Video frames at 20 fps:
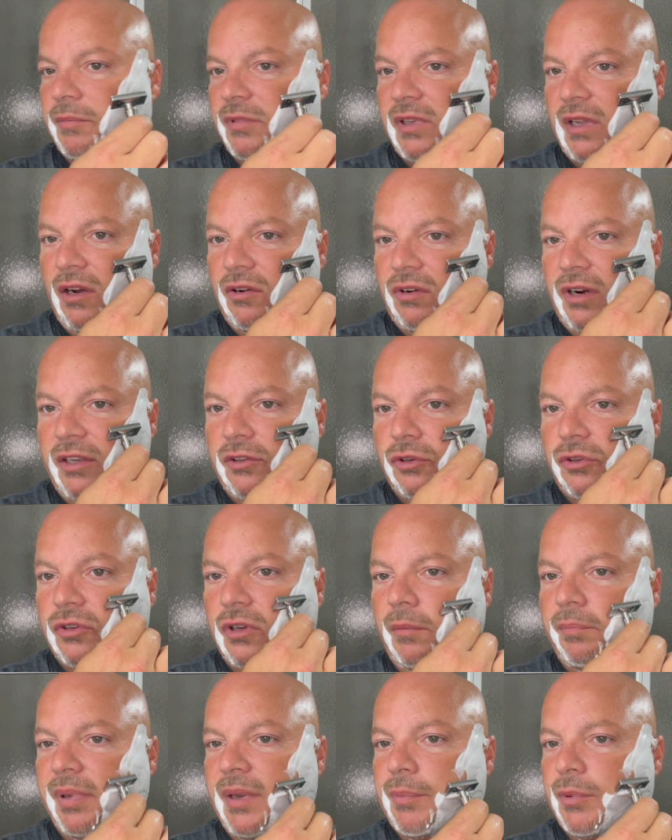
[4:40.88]
style razors.
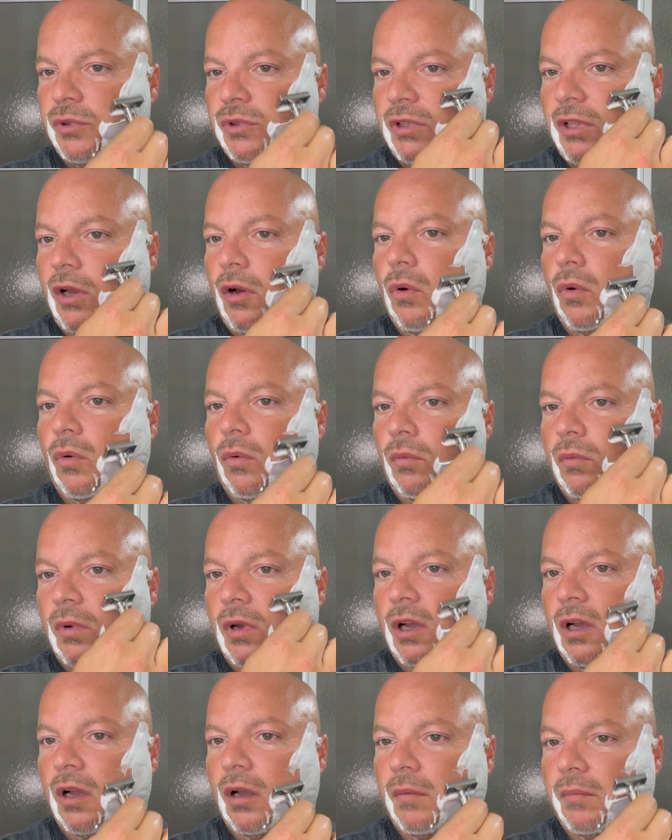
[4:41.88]
Some people don't.
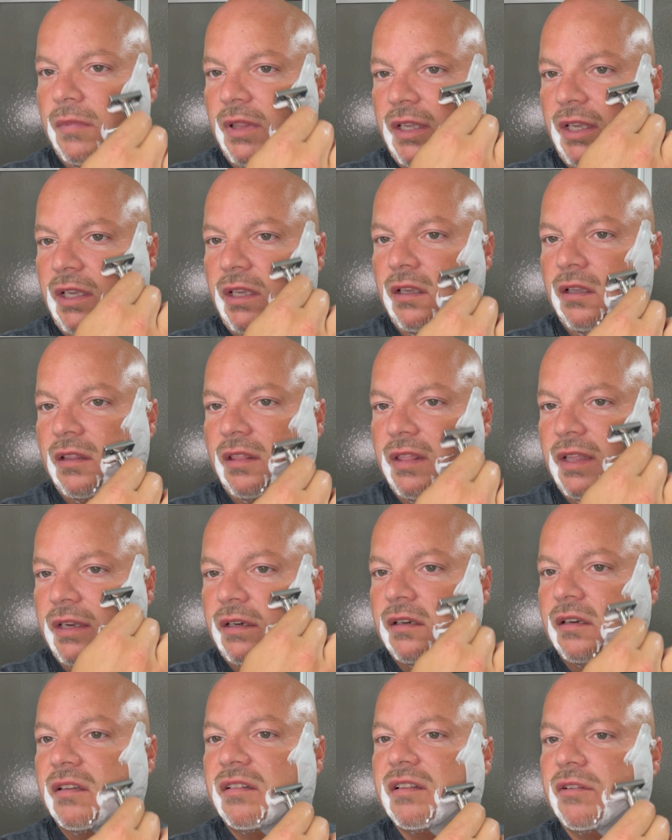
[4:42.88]
Um, the
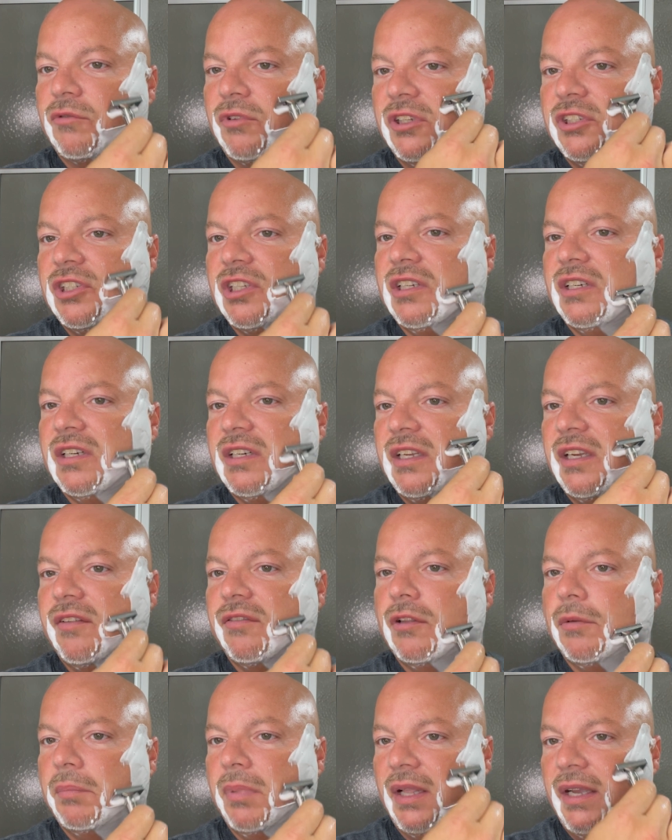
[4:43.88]
thickness and rigidity of
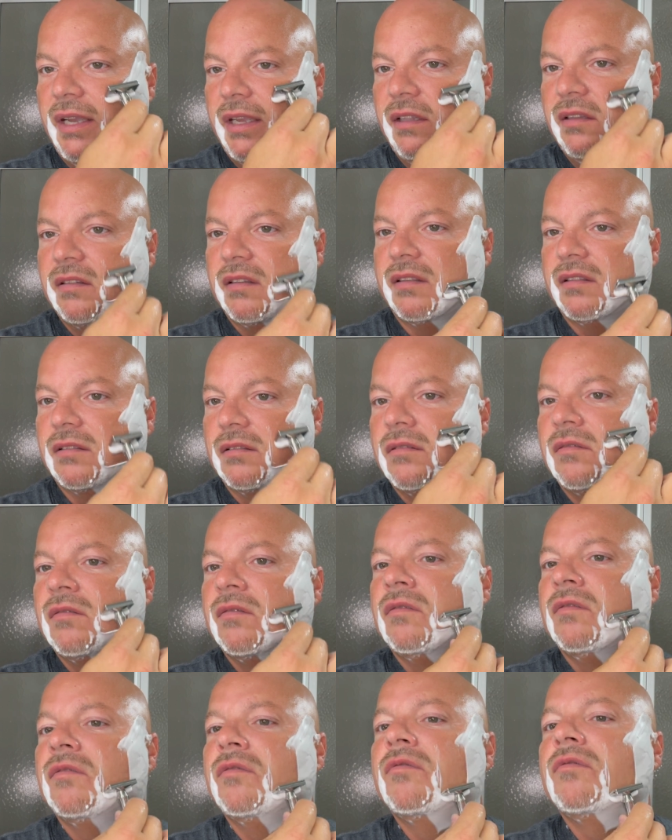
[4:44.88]
the blades
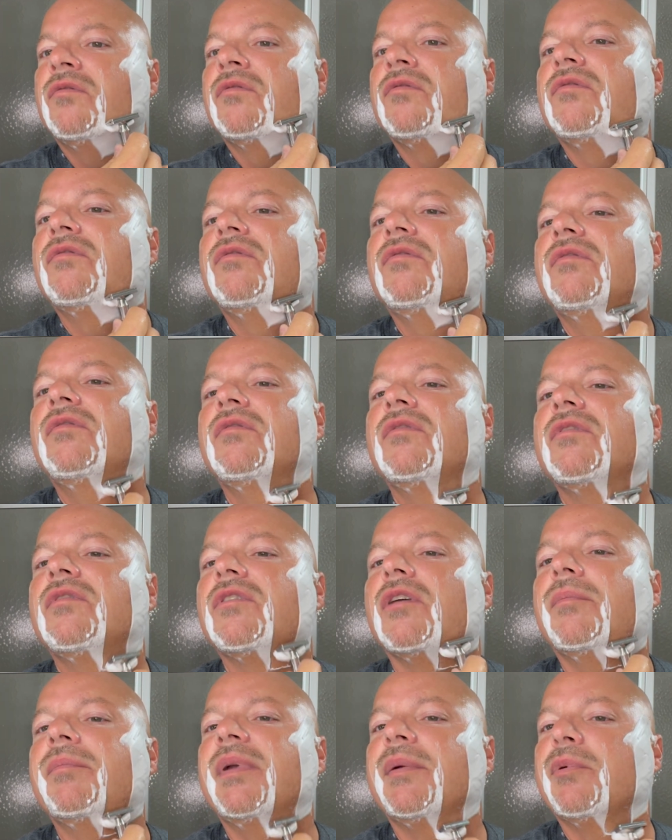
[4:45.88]

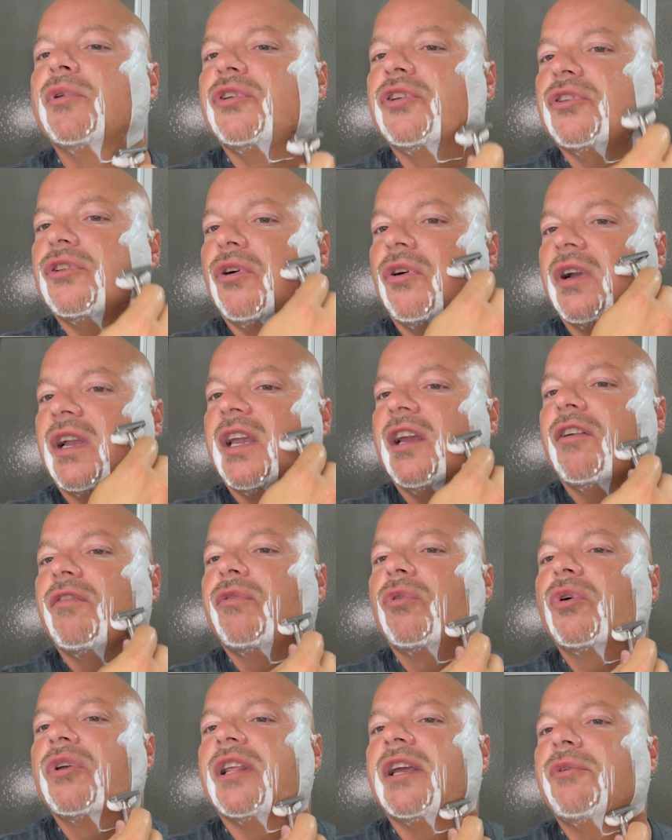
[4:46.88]
some people just don't care
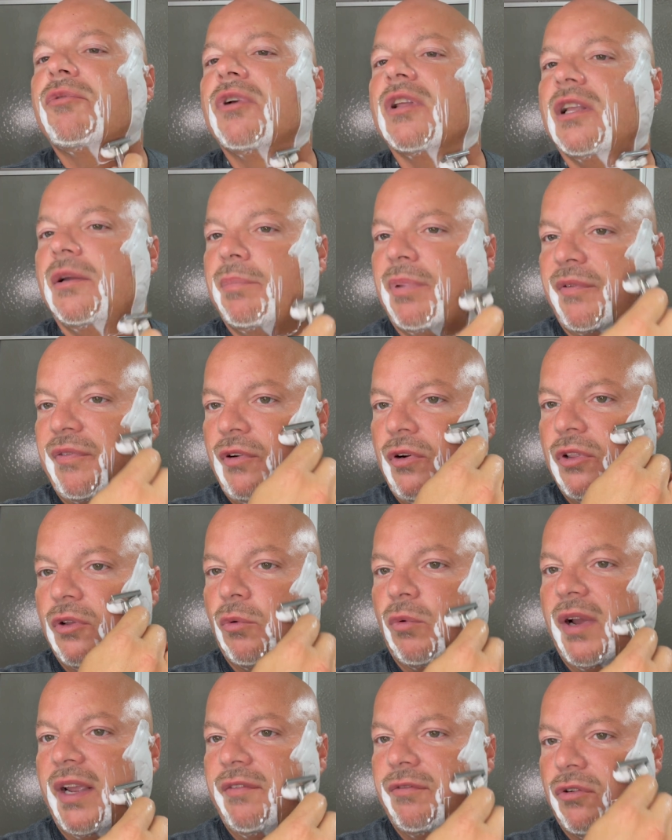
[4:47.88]
for. They really prefer the
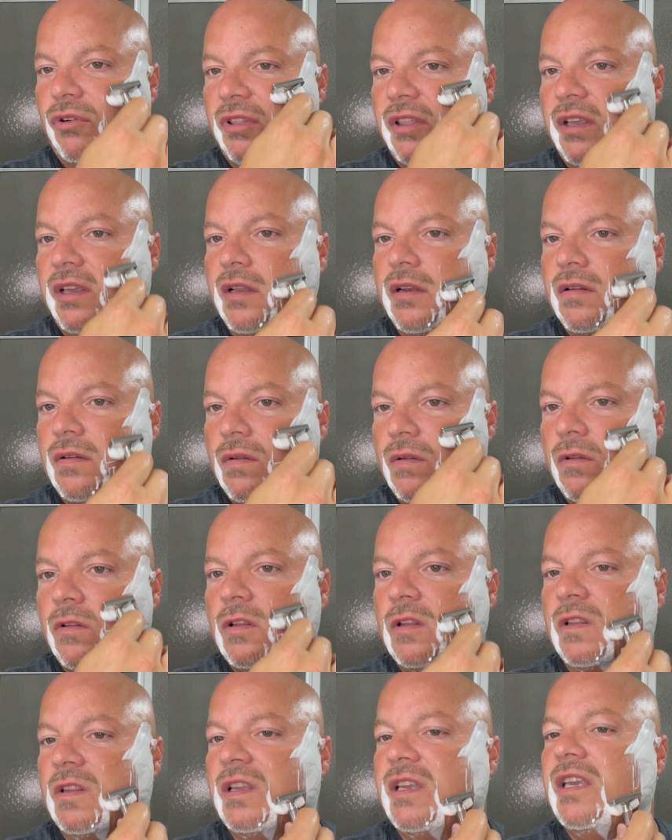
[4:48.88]
wafer thin
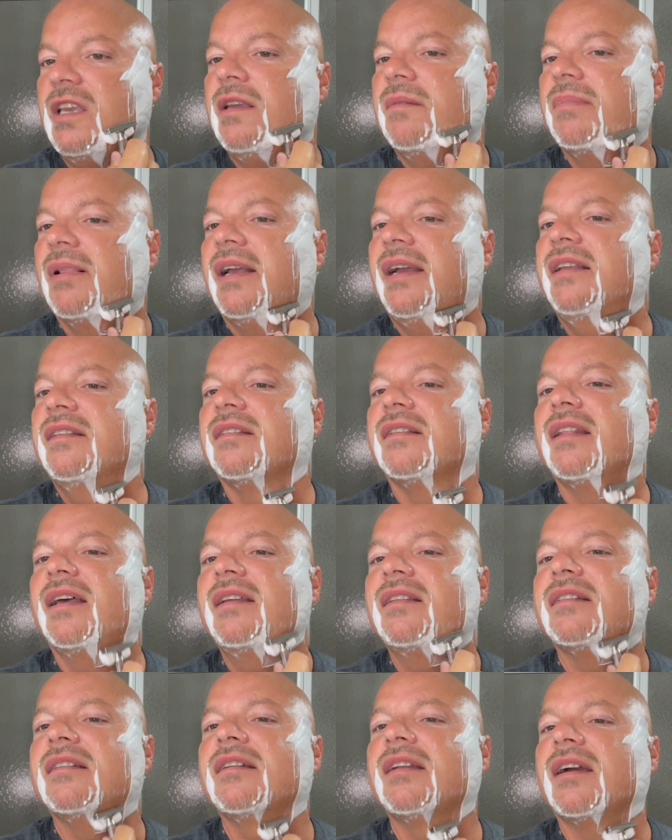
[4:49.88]
DE blades, and
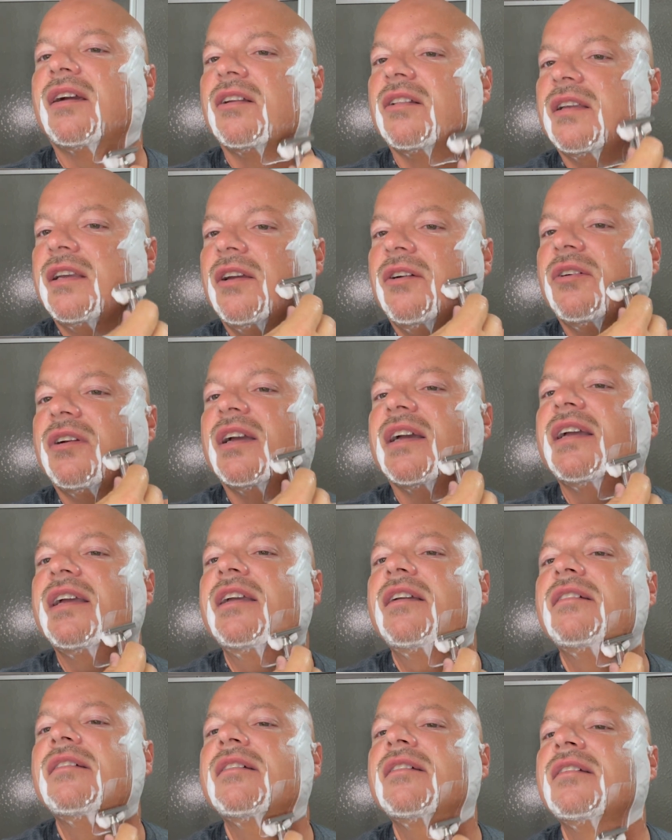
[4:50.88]
that's entirely okay
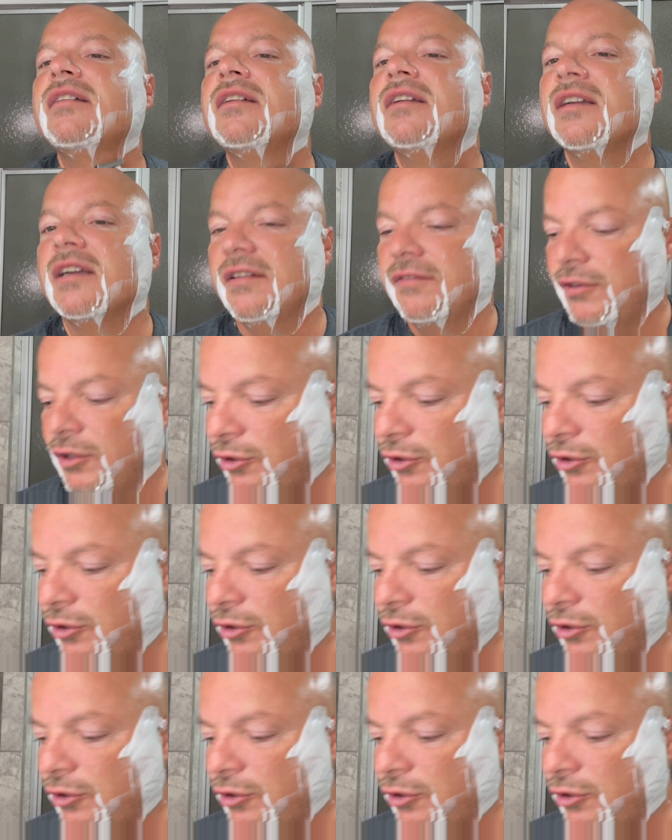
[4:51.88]
if you